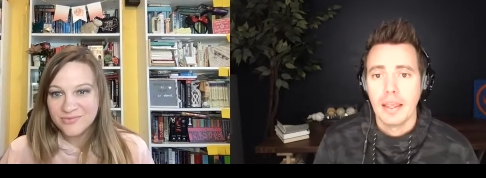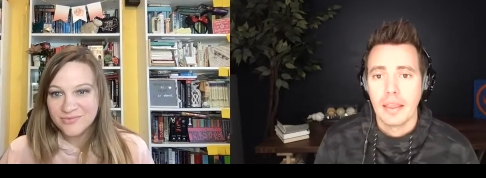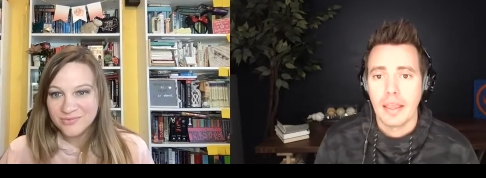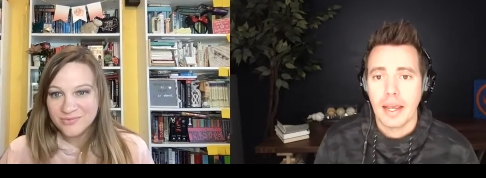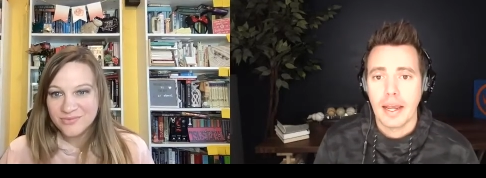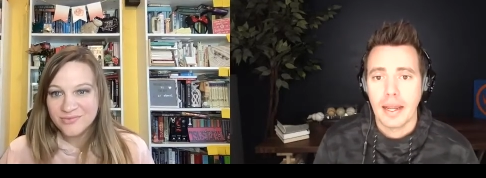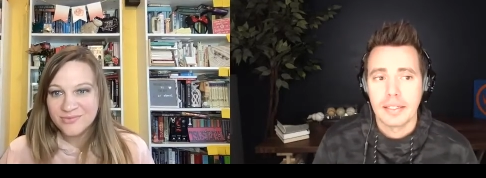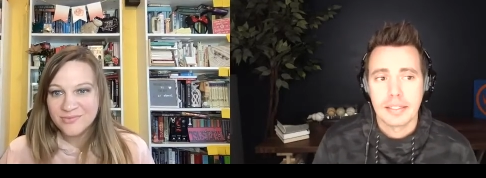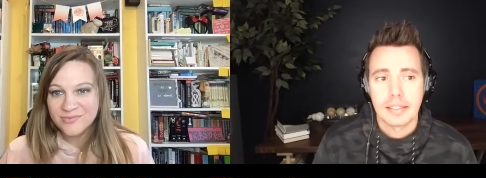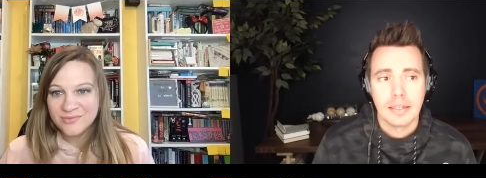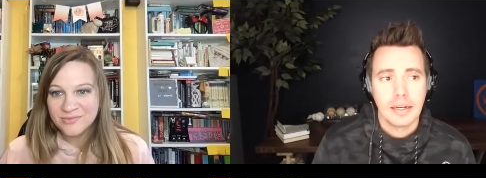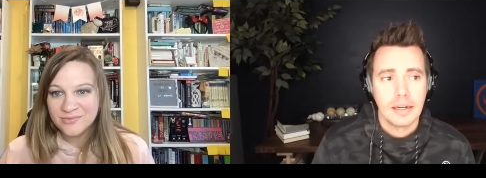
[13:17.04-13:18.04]
Speaker 1: that
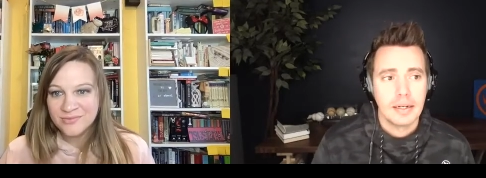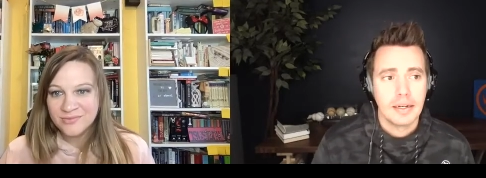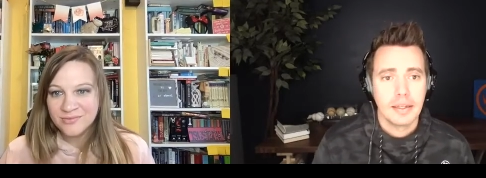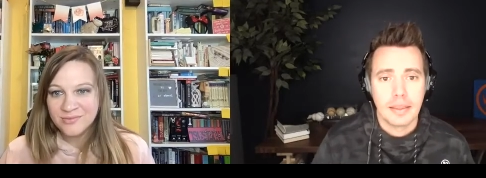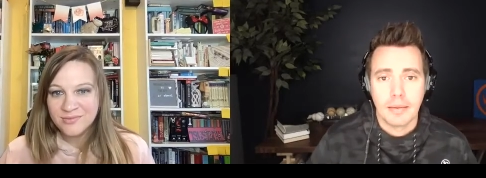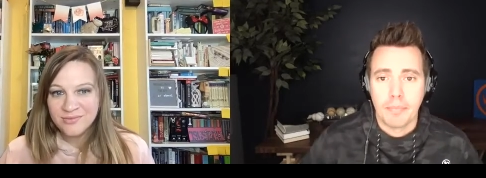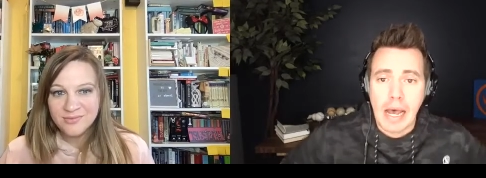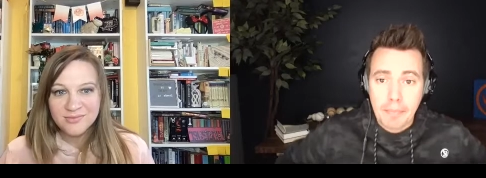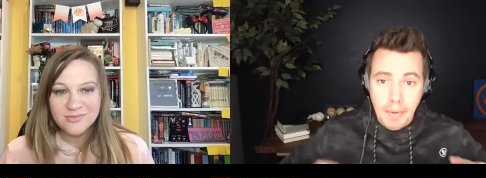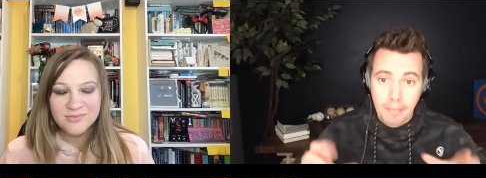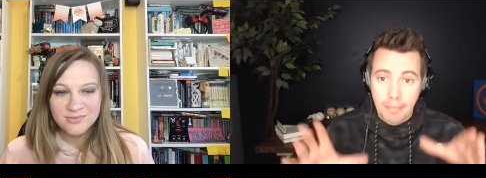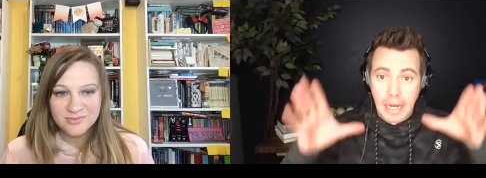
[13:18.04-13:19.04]
uh, the
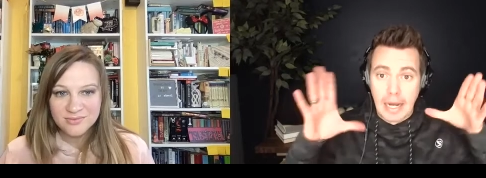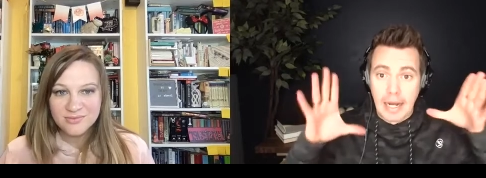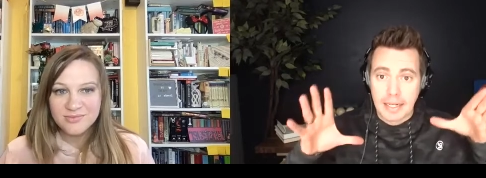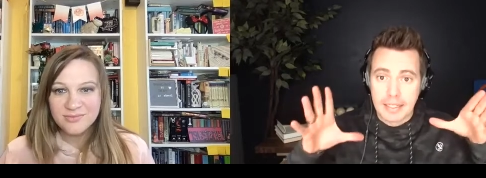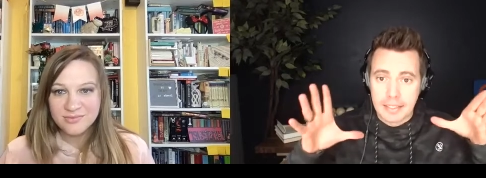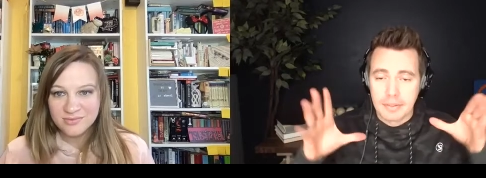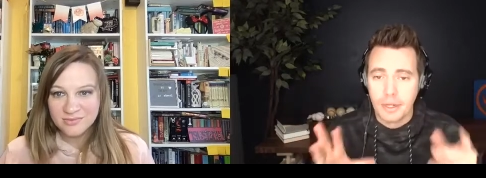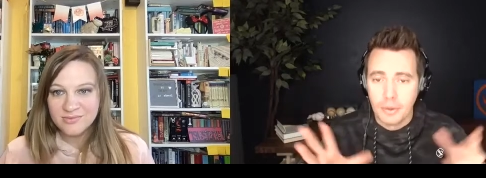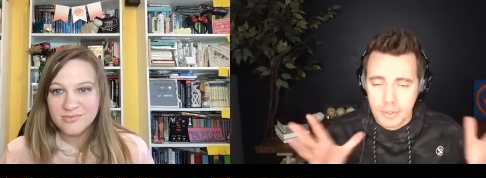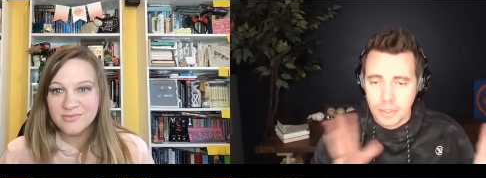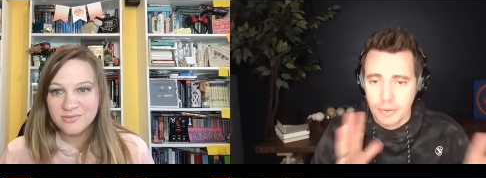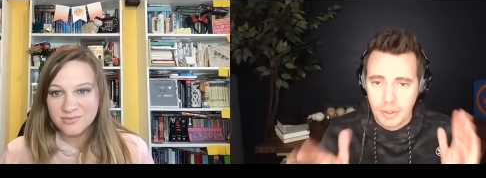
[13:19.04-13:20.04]
pop-up box, you know,
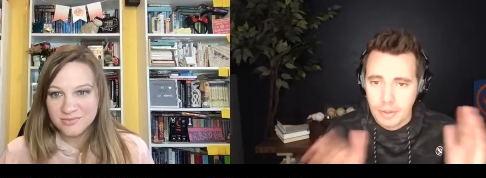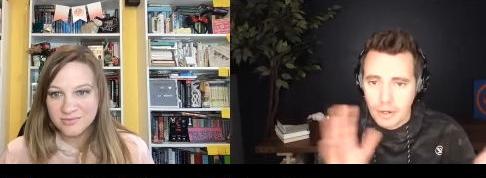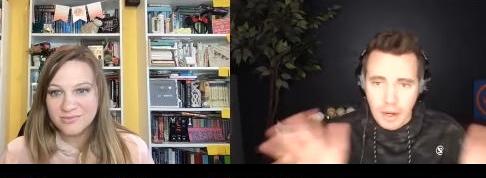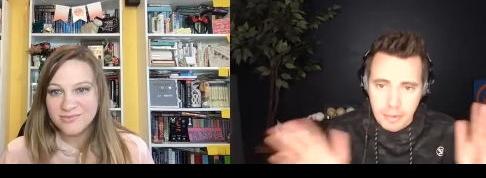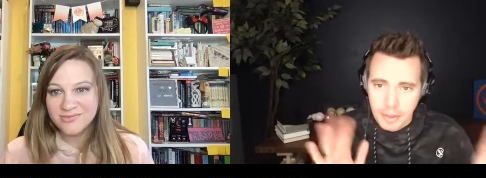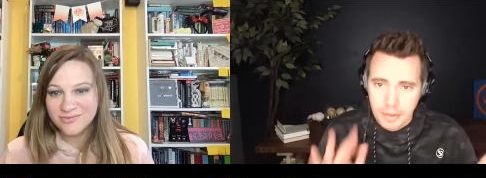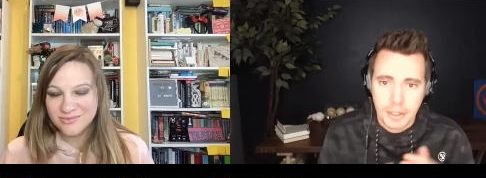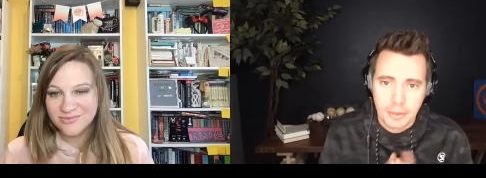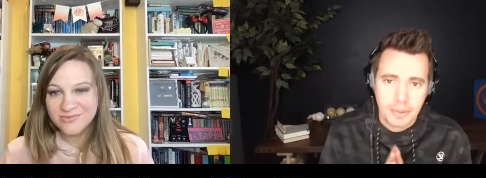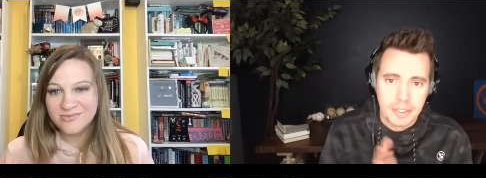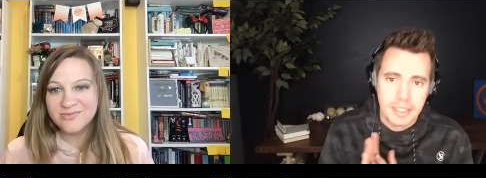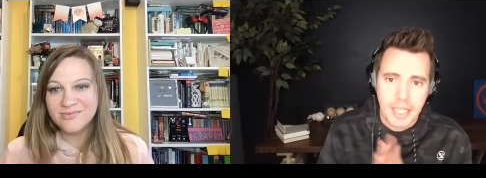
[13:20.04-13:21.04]
so you're uploading your
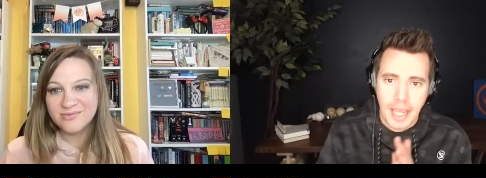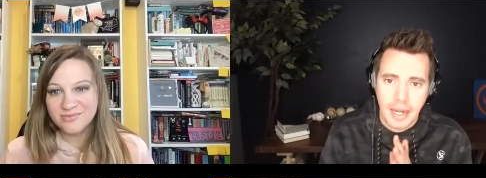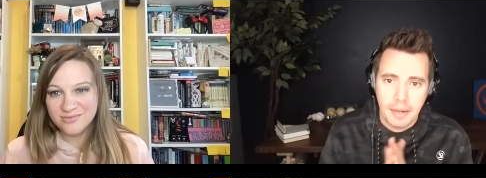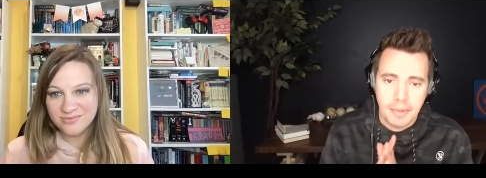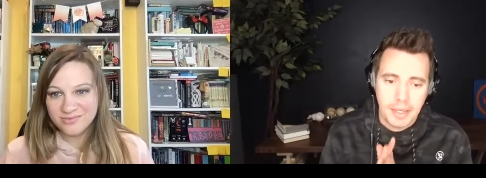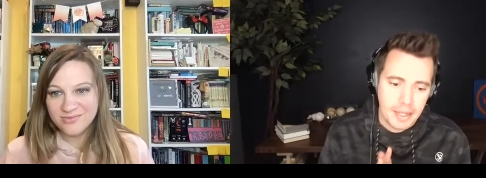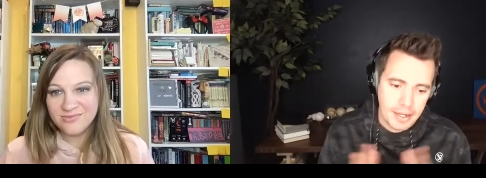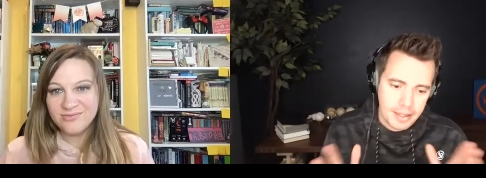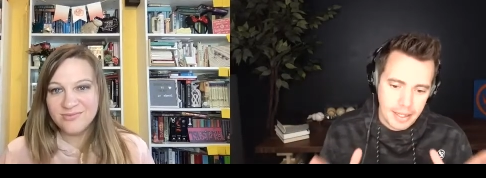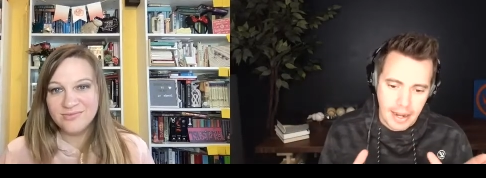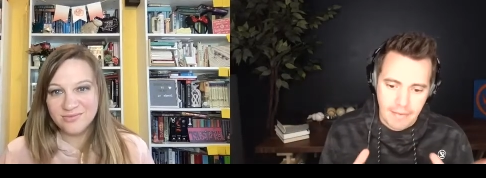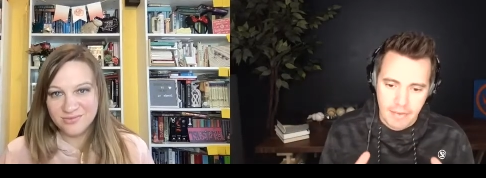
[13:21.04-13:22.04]
book to KDP and
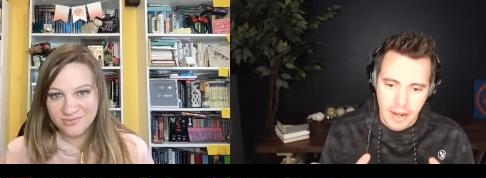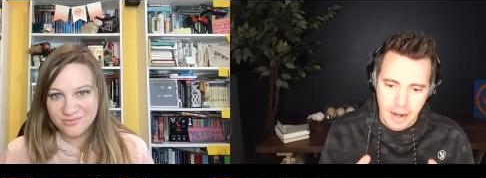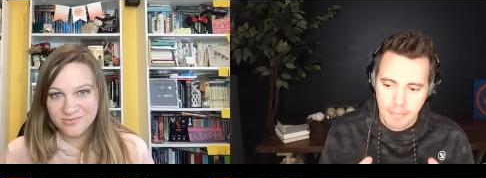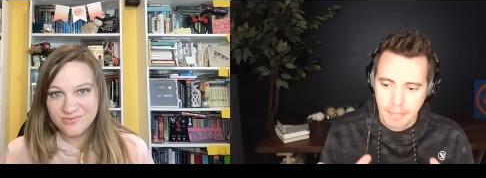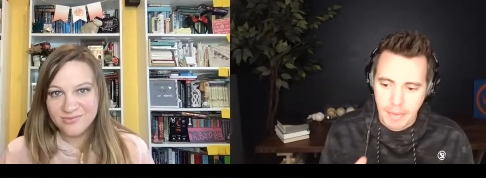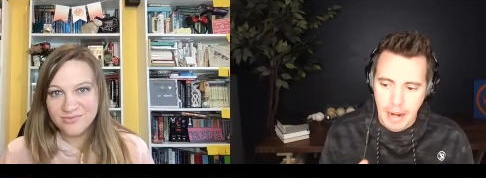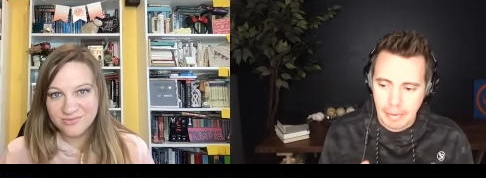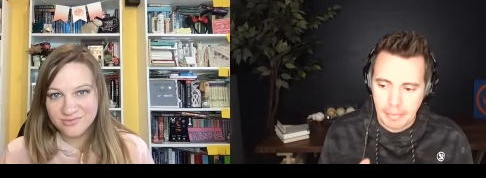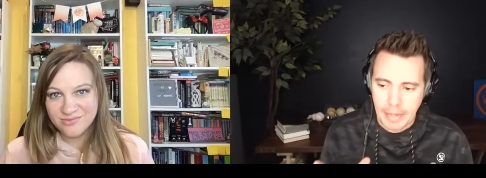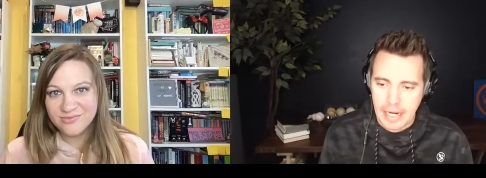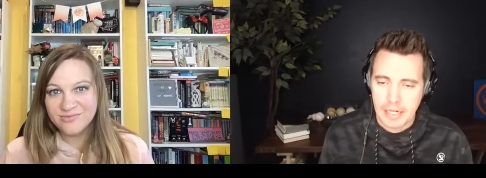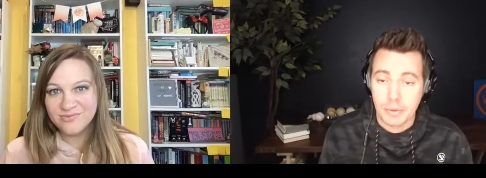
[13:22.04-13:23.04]
they have mm-hmm. that pop-up
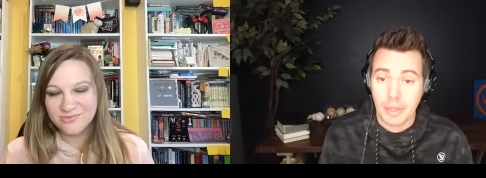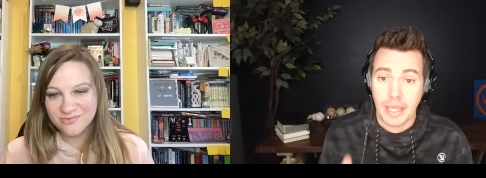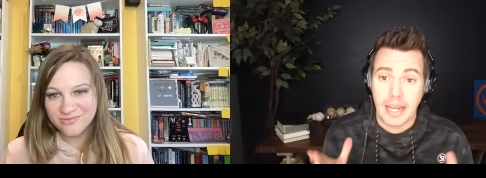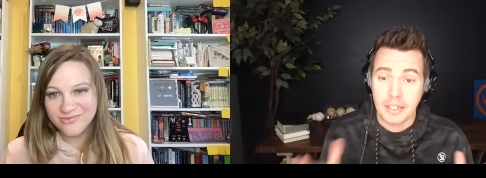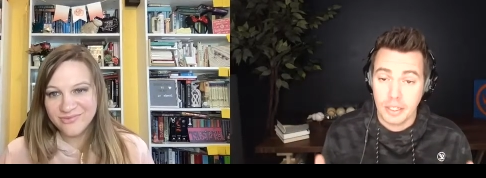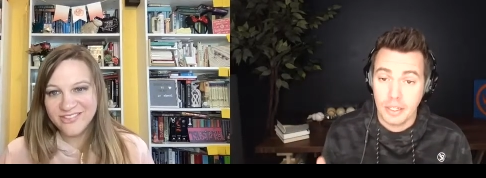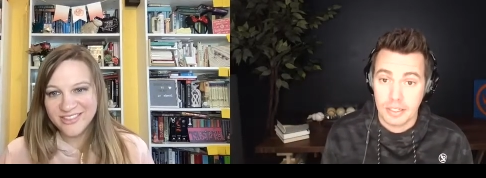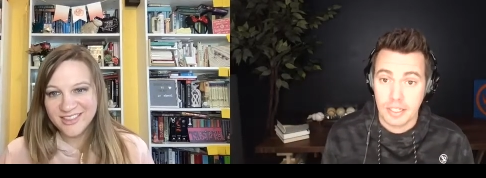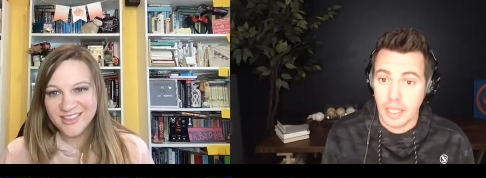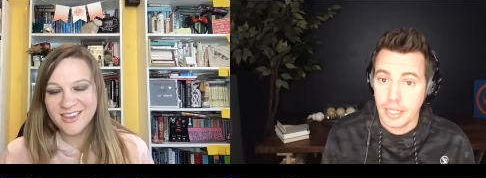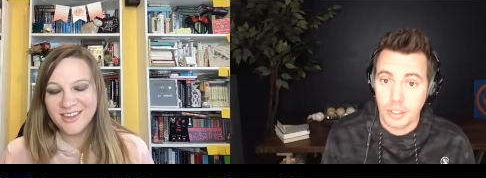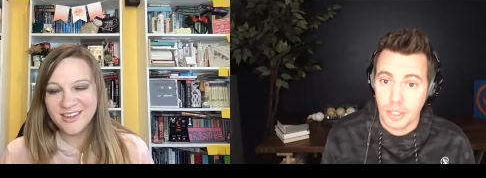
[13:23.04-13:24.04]
box where they ask you to
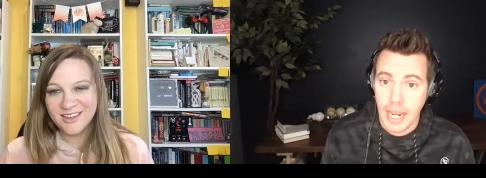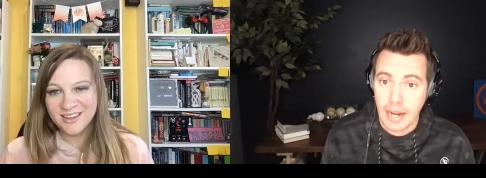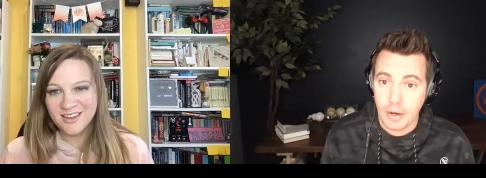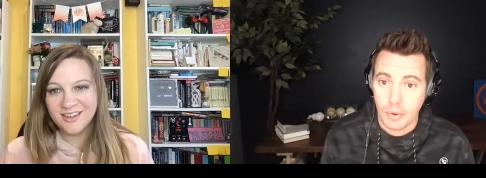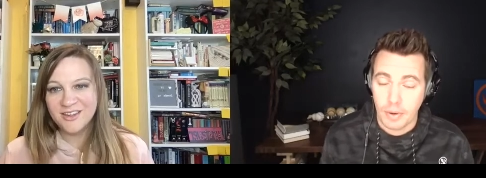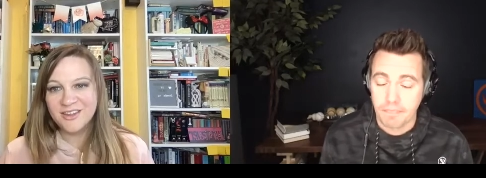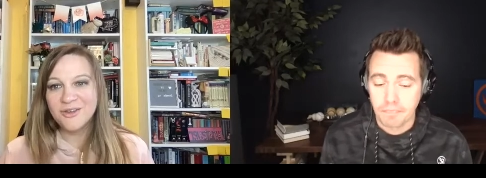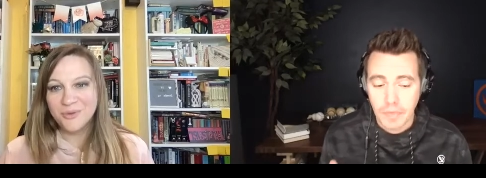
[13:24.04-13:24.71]
select your category.